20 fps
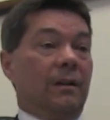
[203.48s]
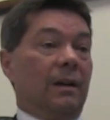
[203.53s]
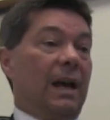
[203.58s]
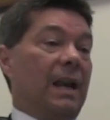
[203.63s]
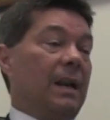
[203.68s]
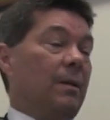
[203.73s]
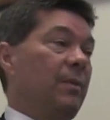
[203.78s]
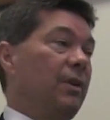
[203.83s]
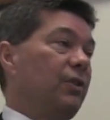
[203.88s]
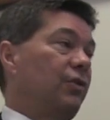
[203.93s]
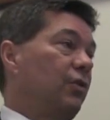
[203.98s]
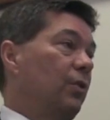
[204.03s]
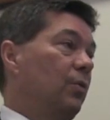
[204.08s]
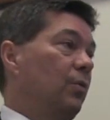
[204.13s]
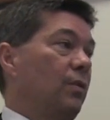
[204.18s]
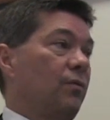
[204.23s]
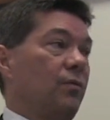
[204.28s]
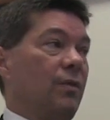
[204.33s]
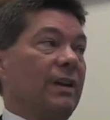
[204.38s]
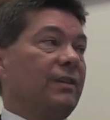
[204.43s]
Anna Mitchell,
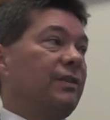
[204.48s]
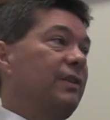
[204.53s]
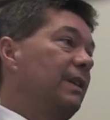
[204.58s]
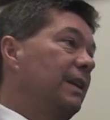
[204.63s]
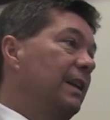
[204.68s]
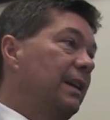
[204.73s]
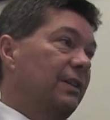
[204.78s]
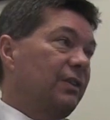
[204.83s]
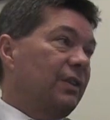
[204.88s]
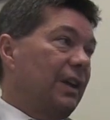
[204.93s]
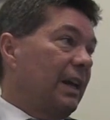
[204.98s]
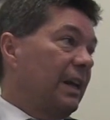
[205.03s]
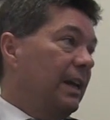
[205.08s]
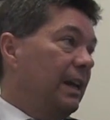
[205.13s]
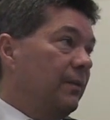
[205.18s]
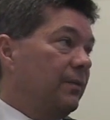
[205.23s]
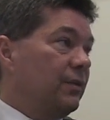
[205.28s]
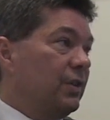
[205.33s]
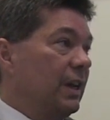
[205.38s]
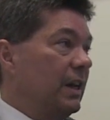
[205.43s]
the rest of the
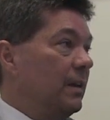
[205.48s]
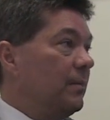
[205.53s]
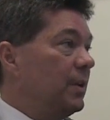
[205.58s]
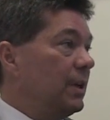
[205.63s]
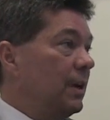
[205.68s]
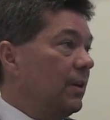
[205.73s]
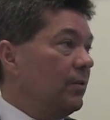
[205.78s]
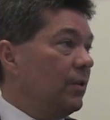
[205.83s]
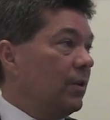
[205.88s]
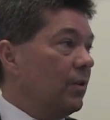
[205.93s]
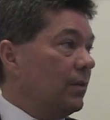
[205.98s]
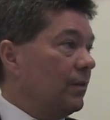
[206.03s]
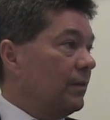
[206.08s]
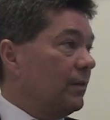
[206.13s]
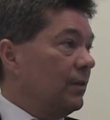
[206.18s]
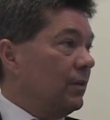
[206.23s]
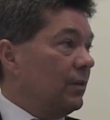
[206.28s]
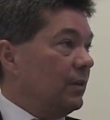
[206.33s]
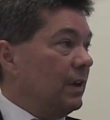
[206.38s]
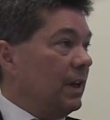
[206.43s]
executive team, you know,
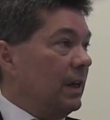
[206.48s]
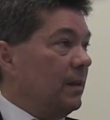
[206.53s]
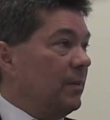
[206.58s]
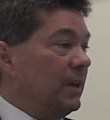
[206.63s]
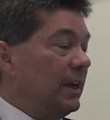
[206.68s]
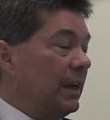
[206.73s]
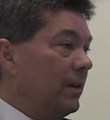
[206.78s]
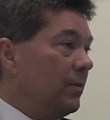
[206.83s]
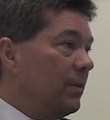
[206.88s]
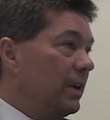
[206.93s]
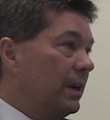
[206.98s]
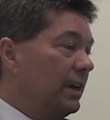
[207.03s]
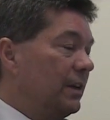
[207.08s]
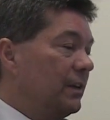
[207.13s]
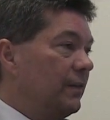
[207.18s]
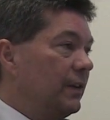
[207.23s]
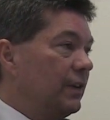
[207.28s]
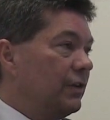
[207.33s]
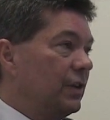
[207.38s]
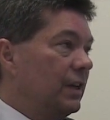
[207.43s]
not naming anyone
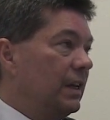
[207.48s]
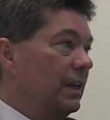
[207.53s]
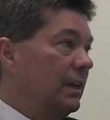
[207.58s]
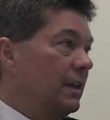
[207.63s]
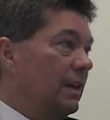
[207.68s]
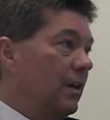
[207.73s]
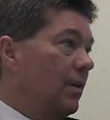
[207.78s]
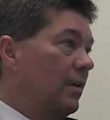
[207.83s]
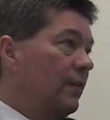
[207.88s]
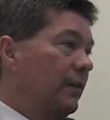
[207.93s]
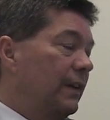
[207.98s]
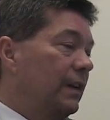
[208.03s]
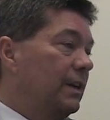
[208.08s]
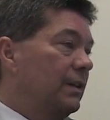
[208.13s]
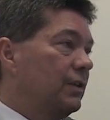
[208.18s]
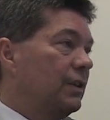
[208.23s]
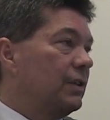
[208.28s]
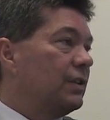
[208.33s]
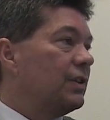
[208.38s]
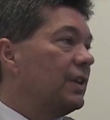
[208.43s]
individually. You know, I think
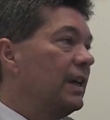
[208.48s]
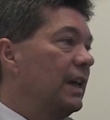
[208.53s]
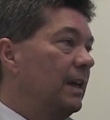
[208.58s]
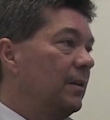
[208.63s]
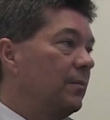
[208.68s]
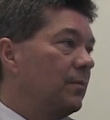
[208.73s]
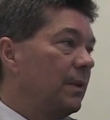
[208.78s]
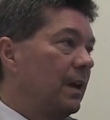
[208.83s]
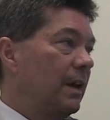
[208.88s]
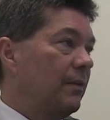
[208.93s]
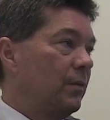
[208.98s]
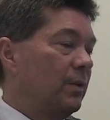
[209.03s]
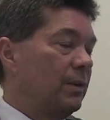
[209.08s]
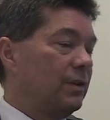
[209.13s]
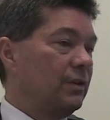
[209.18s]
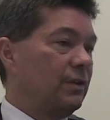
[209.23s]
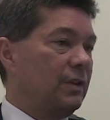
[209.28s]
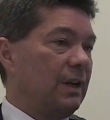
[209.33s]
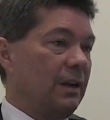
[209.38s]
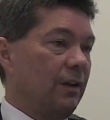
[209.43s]
as a team,
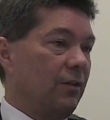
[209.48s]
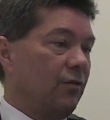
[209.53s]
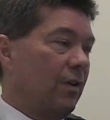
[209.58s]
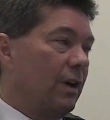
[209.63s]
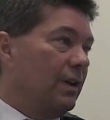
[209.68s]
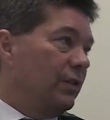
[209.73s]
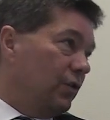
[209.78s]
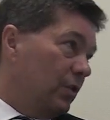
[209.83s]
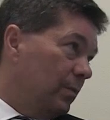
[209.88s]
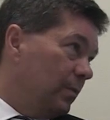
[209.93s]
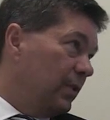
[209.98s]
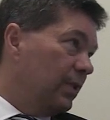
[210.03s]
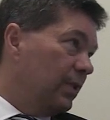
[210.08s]
everyone's done a great job.